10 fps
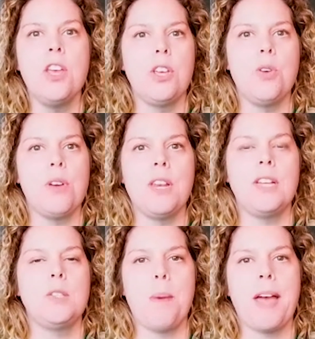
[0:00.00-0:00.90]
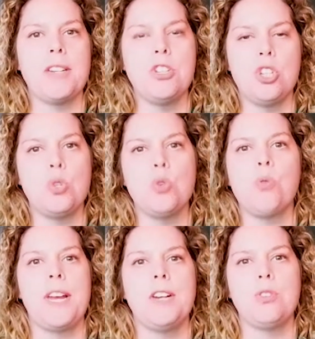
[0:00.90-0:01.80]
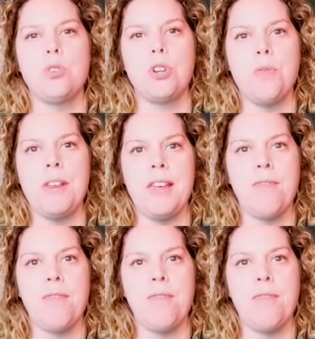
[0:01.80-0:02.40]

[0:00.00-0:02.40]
You can expect just greater scrutiny